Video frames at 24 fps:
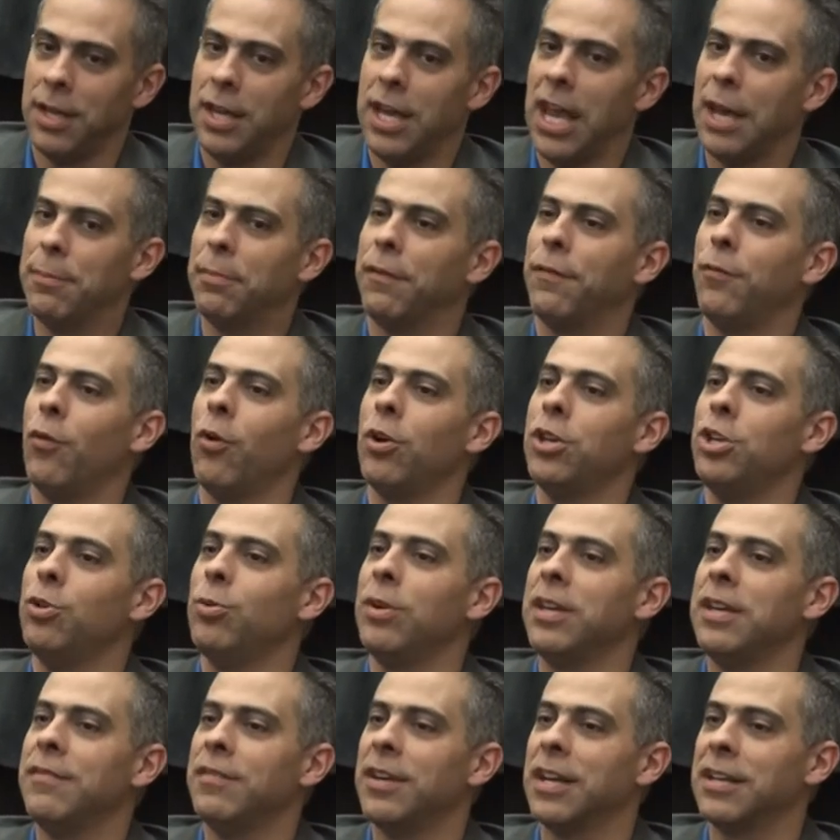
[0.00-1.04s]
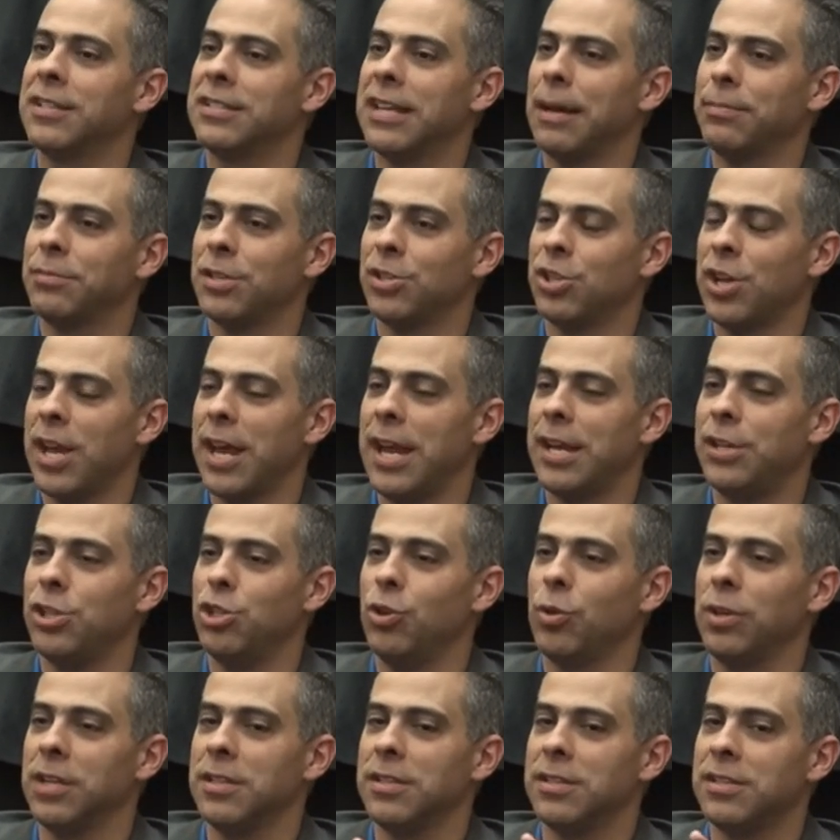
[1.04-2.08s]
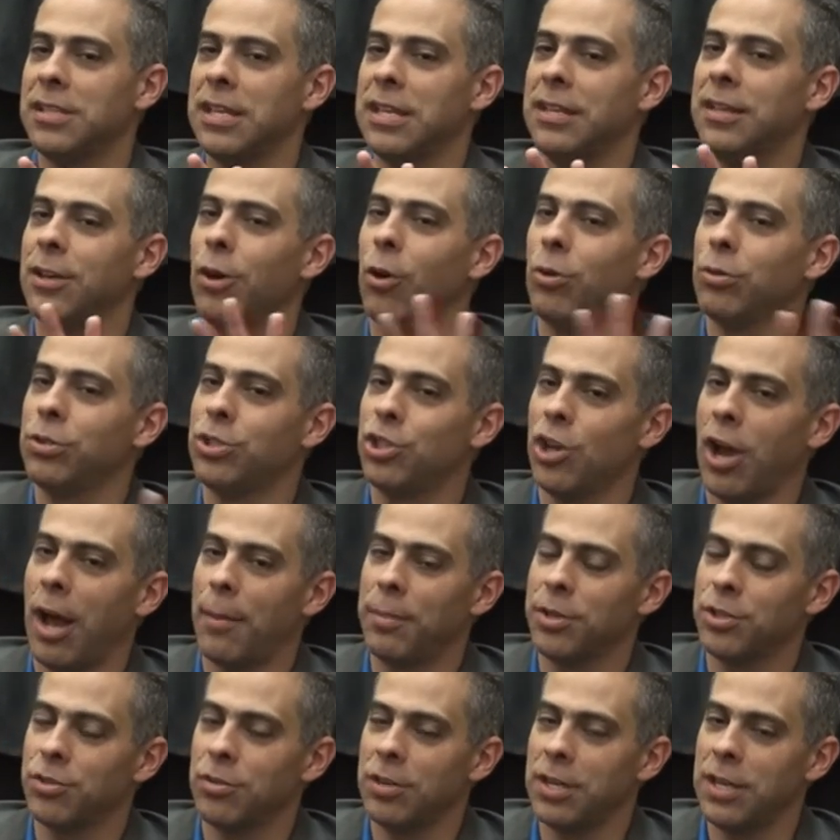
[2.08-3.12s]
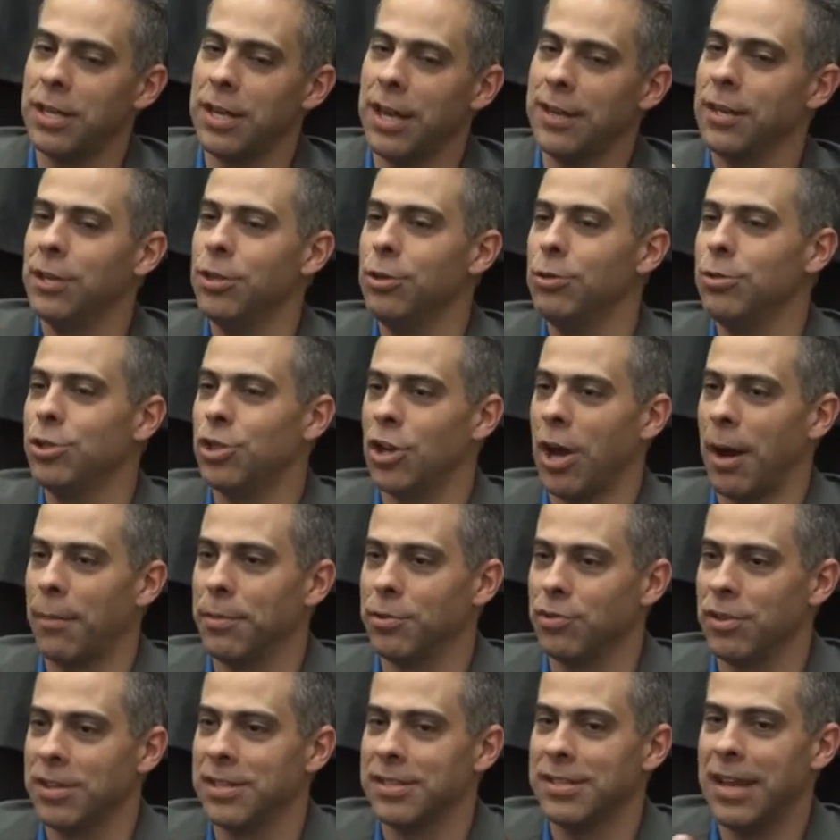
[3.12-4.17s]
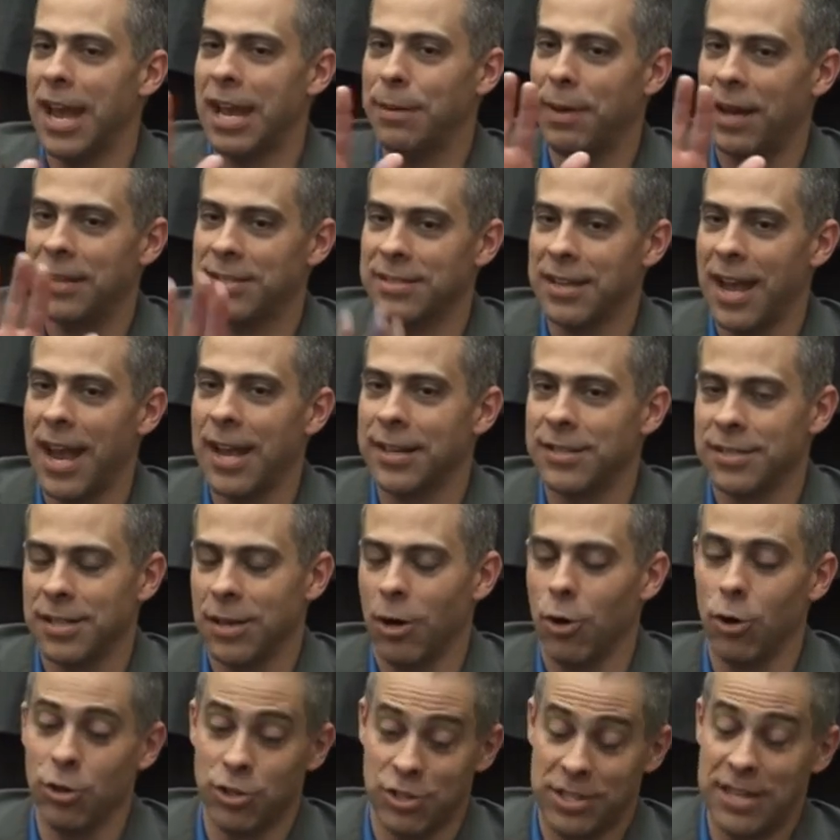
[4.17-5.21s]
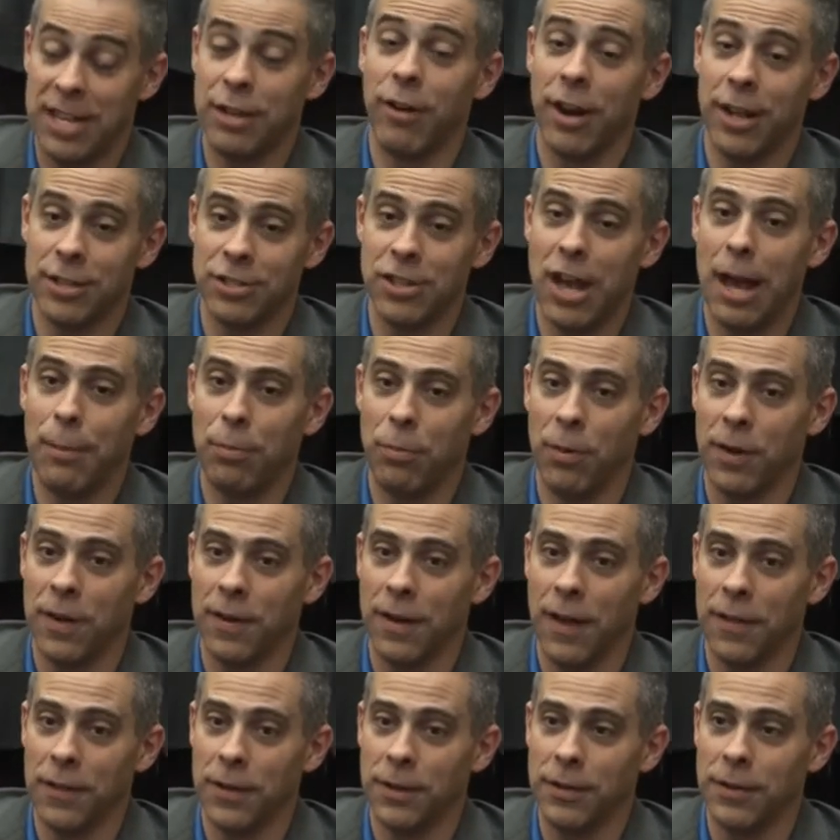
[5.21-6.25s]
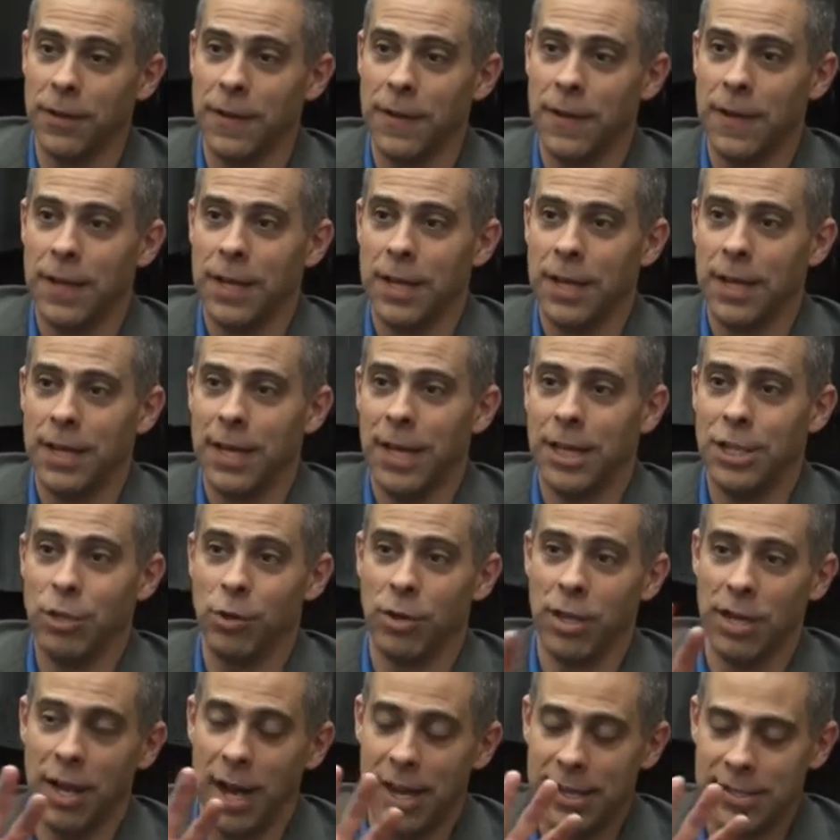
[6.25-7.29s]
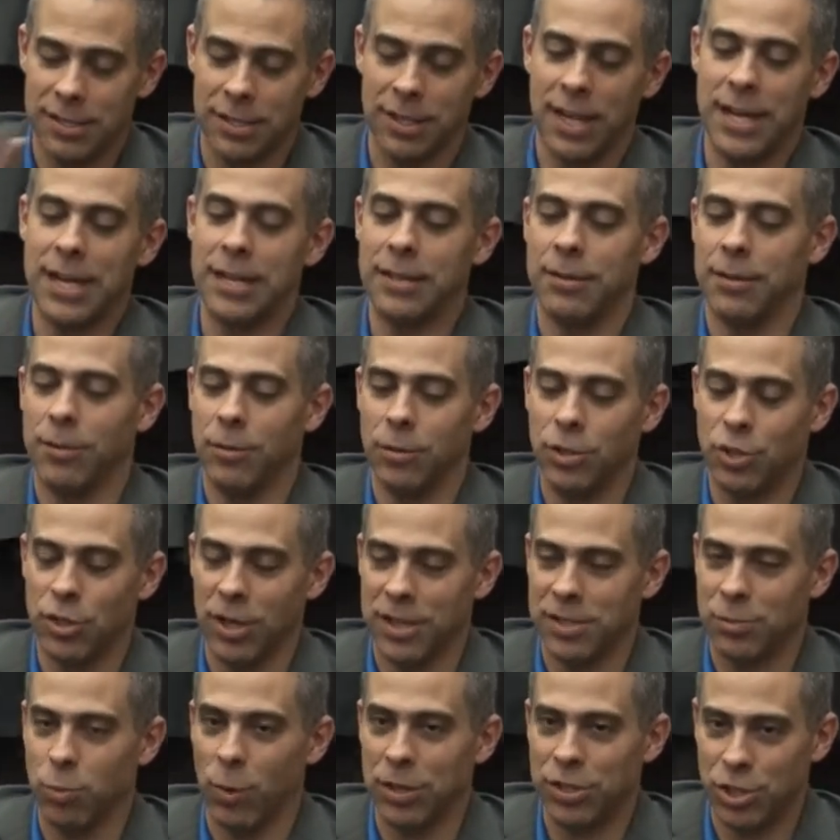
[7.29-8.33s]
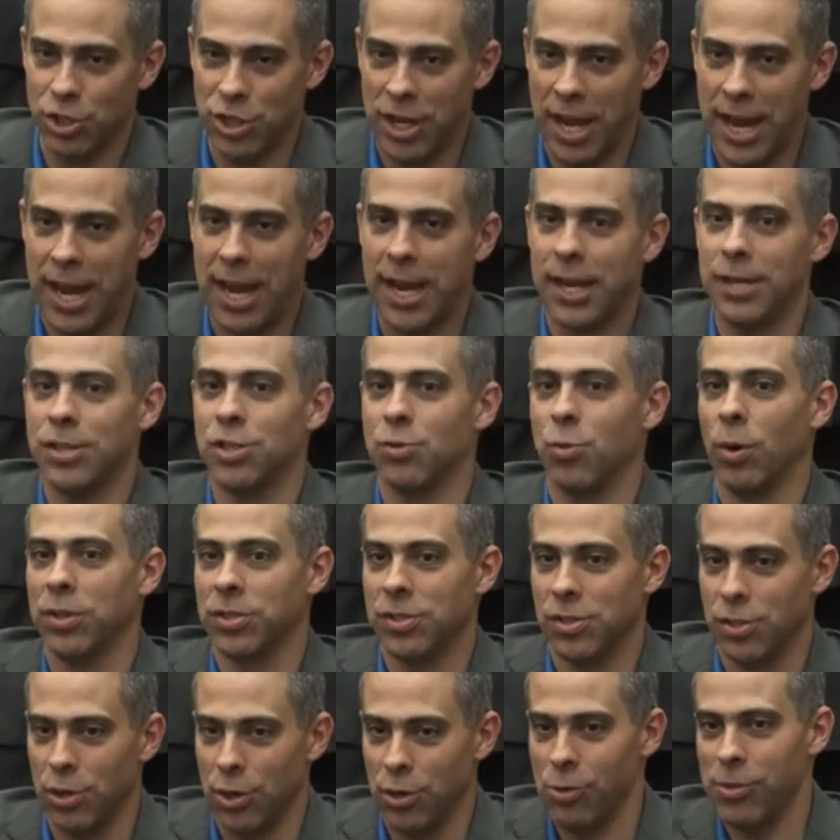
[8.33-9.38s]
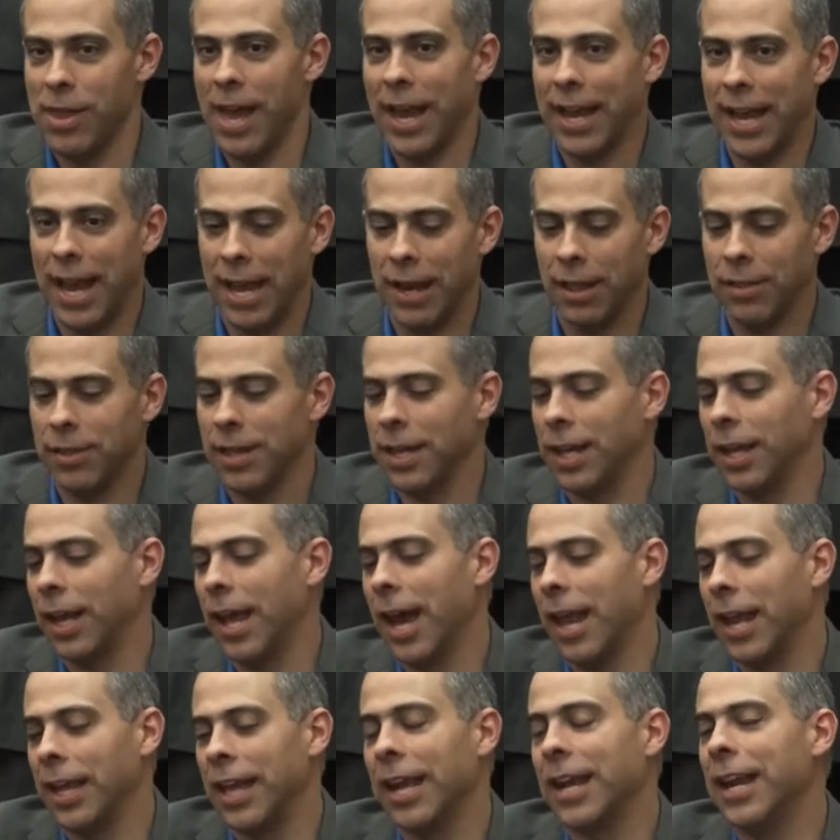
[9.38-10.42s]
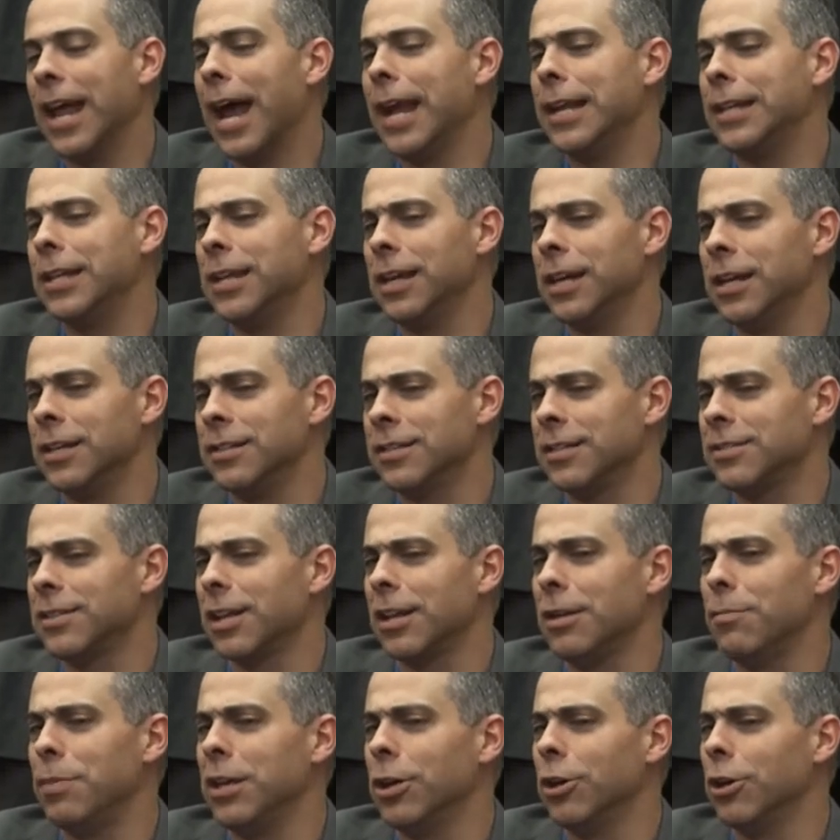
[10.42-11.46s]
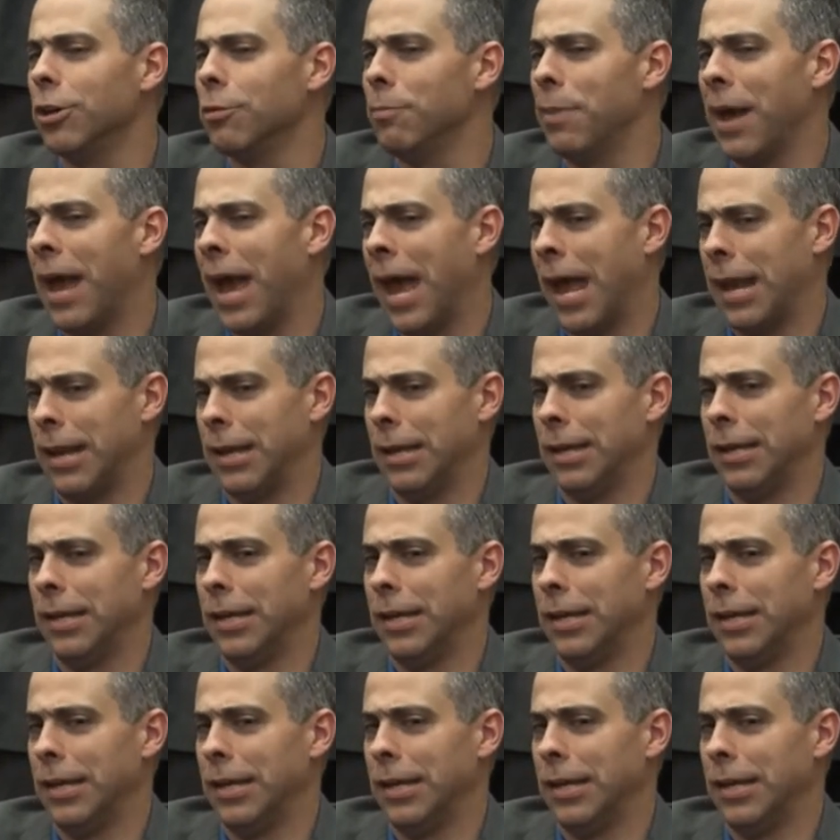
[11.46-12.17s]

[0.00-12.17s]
And before you even accept the change, you can see the old geometry and the new geometry side by side or sitting right on top of one another. And you can isolate just what's changed, what's new, that kind of thing, and kind of get an idea. Is this going to be good or bad?